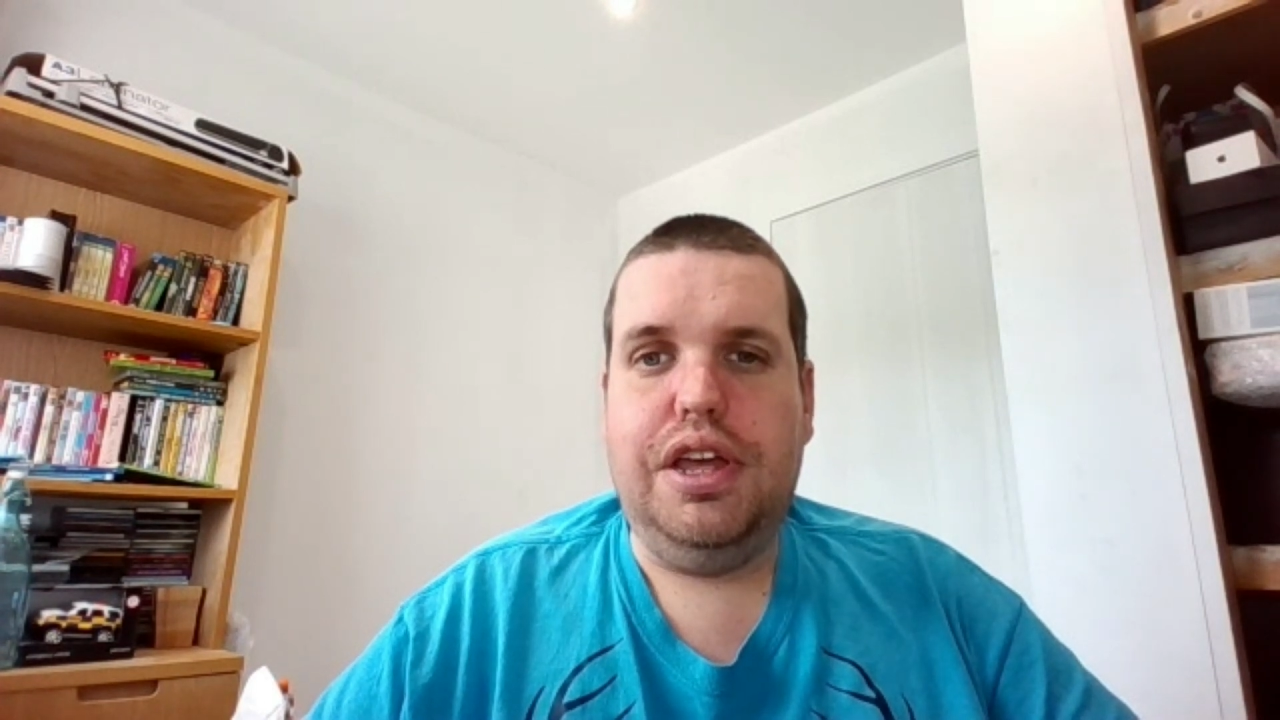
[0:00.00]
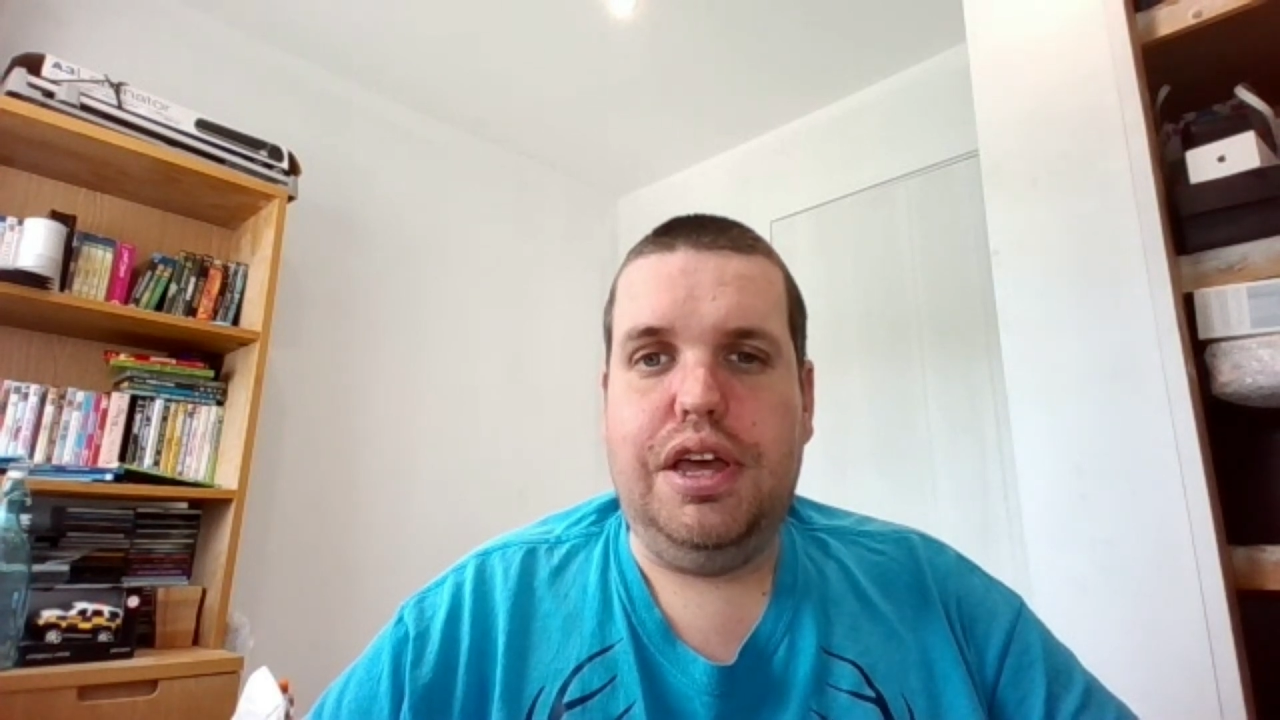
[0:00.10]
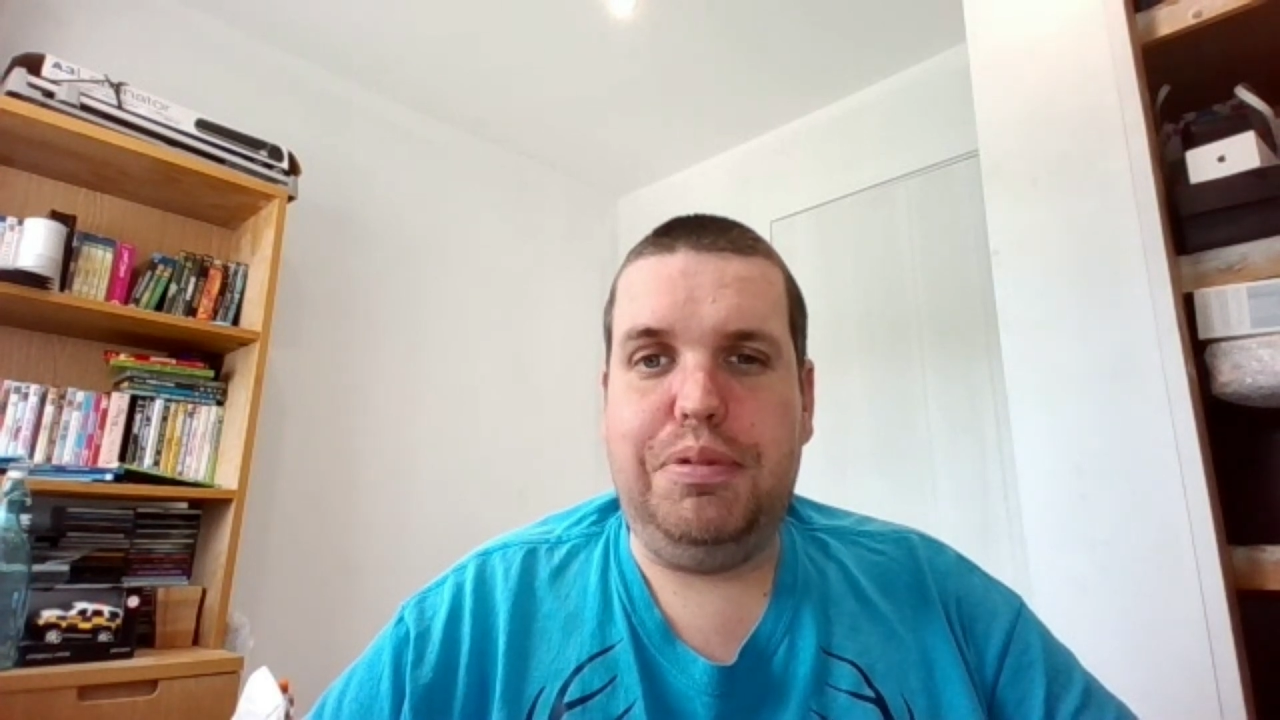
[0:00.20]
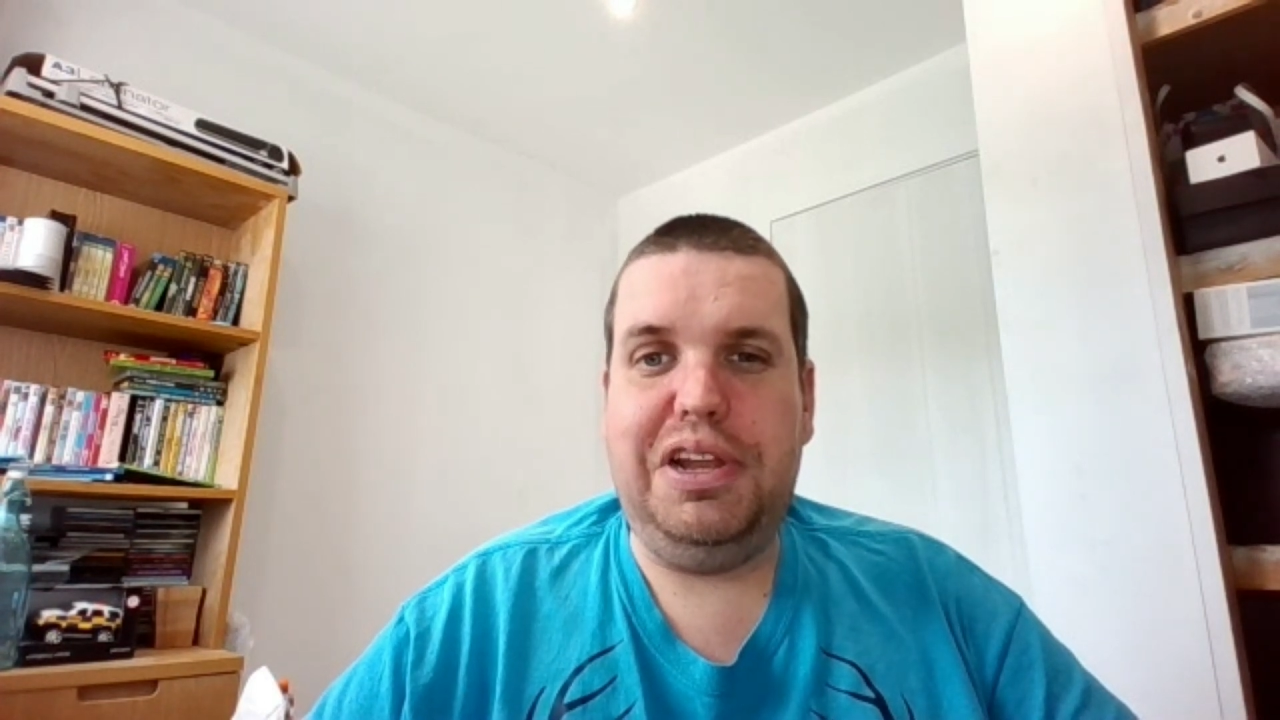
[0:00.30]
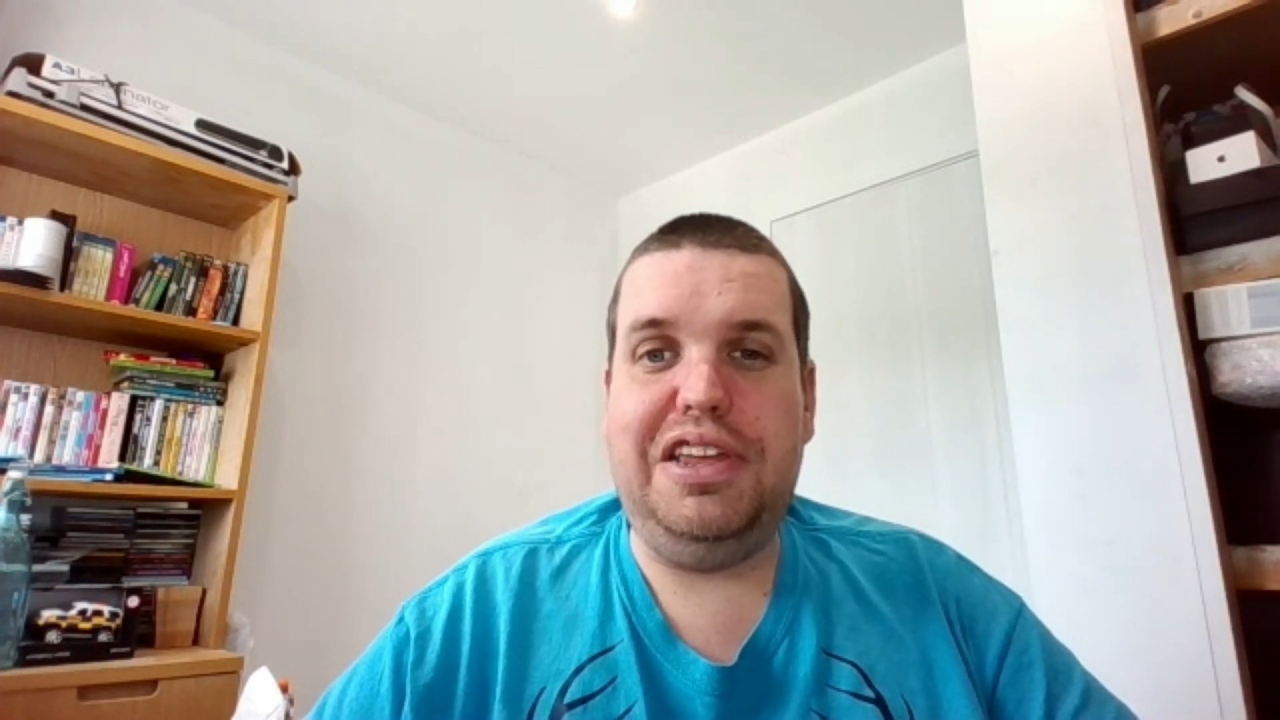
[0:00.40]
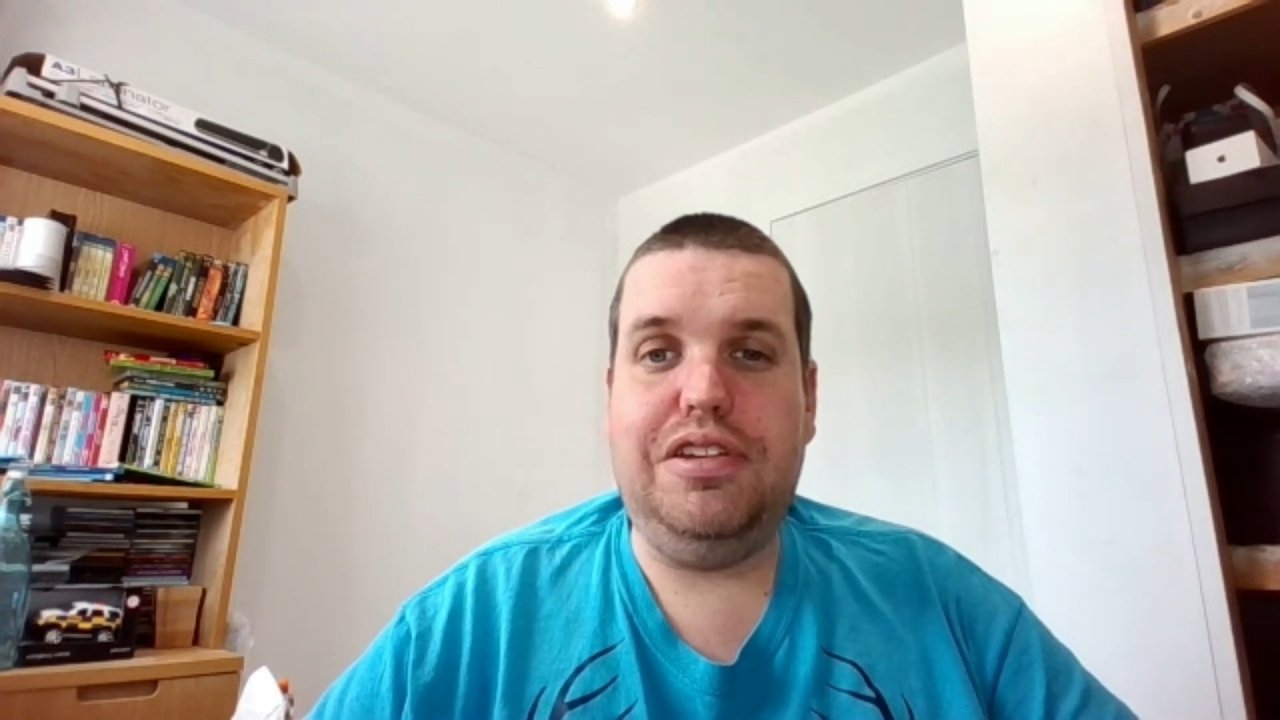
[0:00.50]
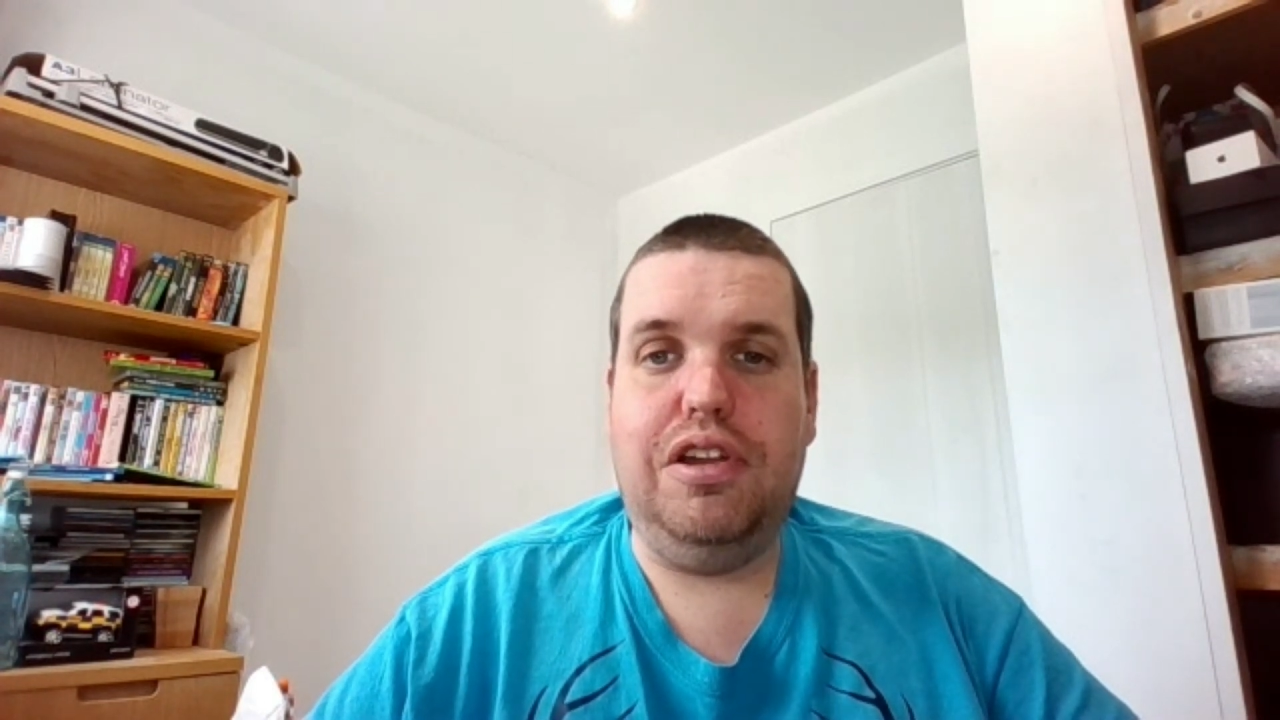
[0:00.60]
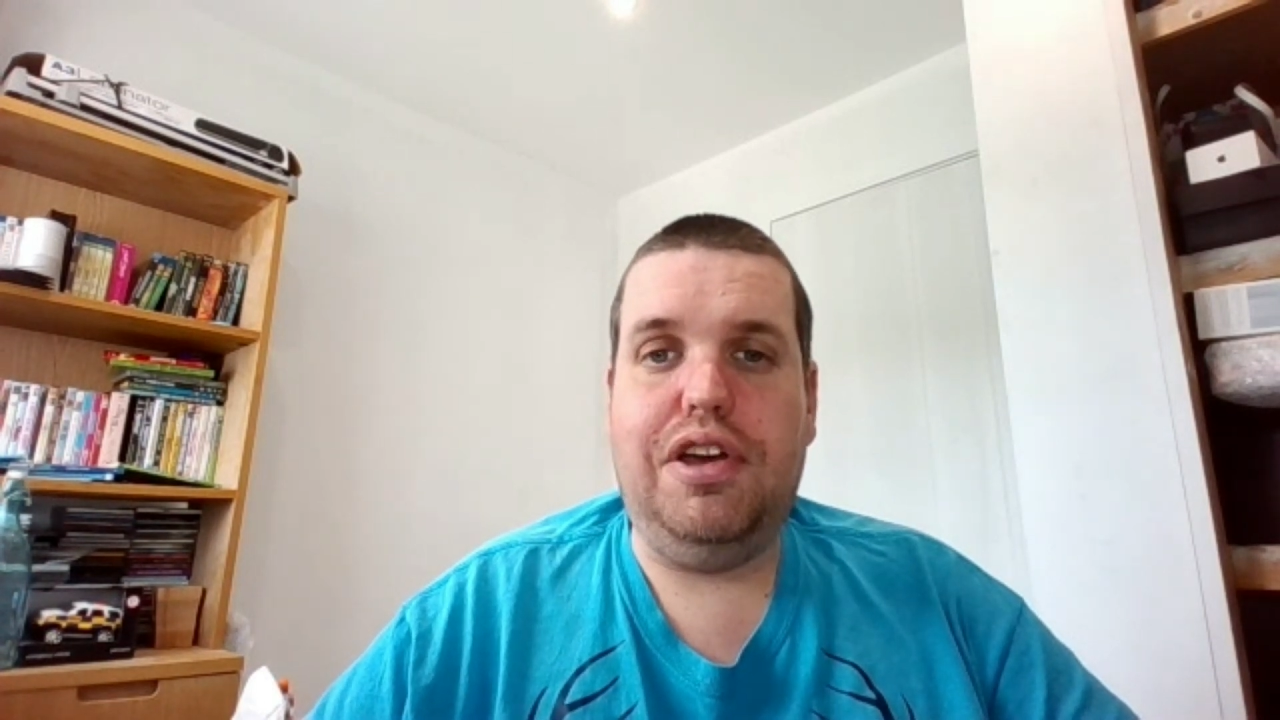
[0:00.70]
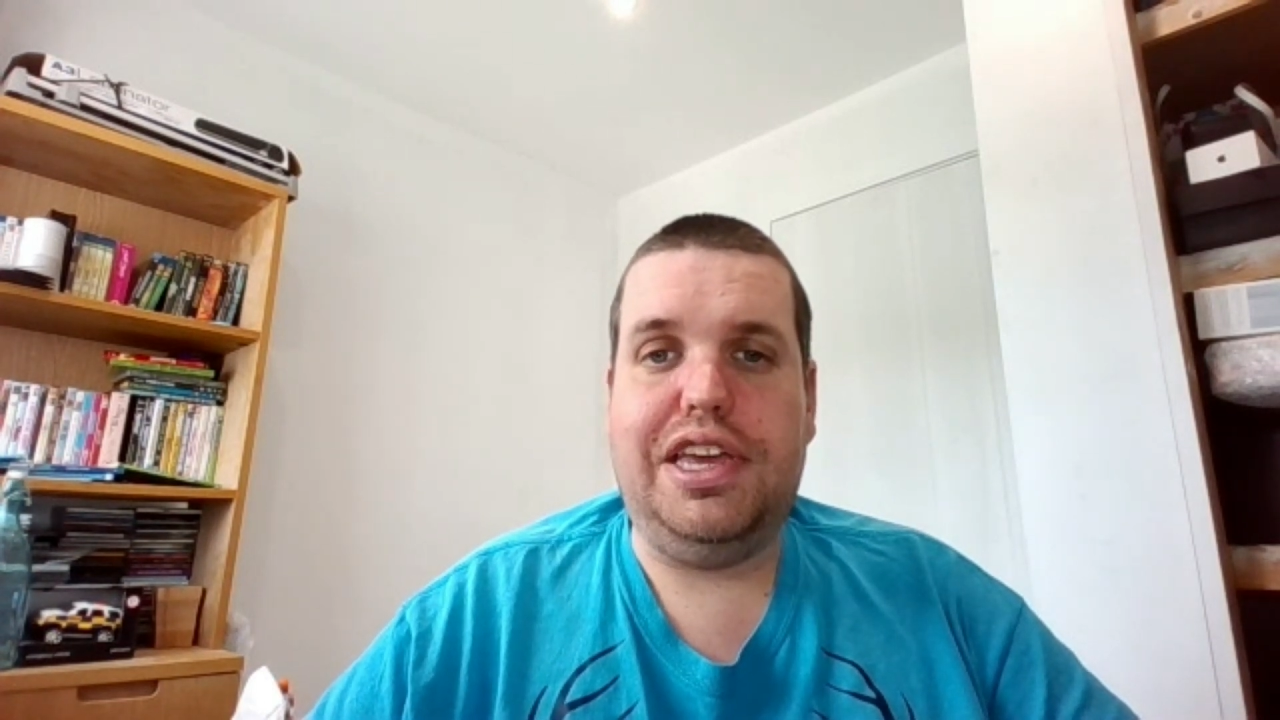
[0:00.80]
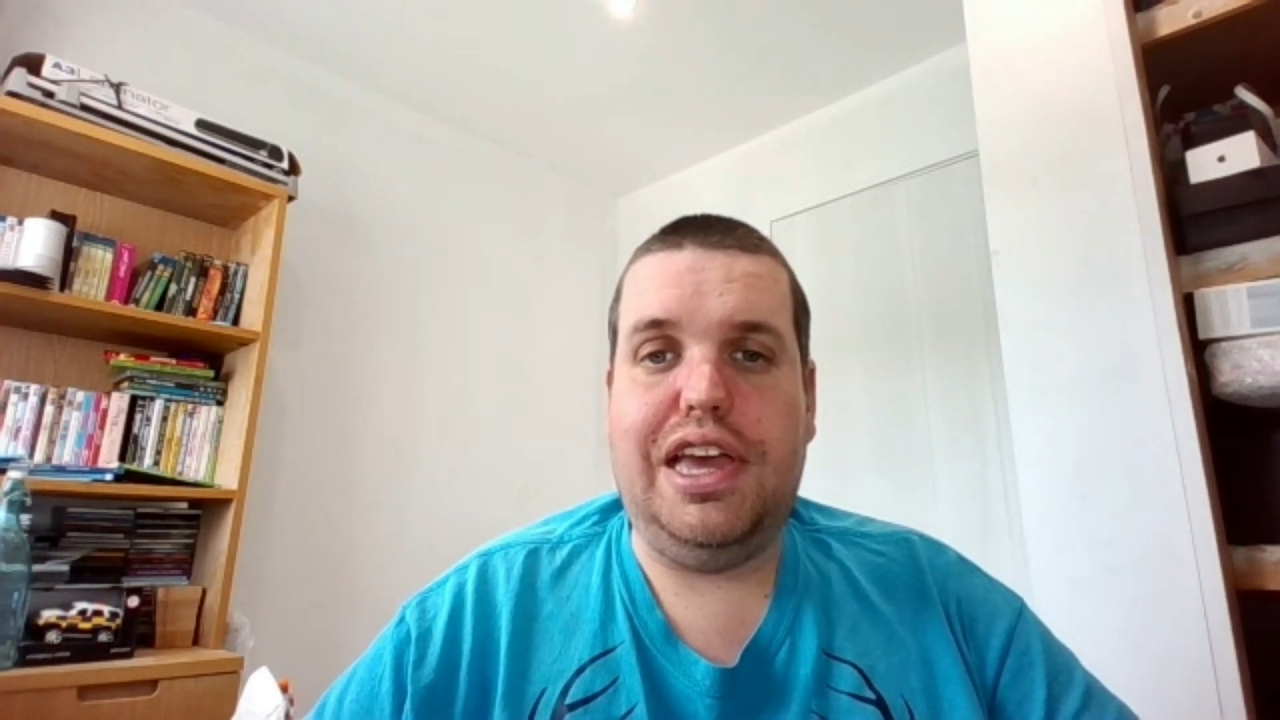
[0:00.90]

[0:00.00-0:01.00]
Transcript: and please like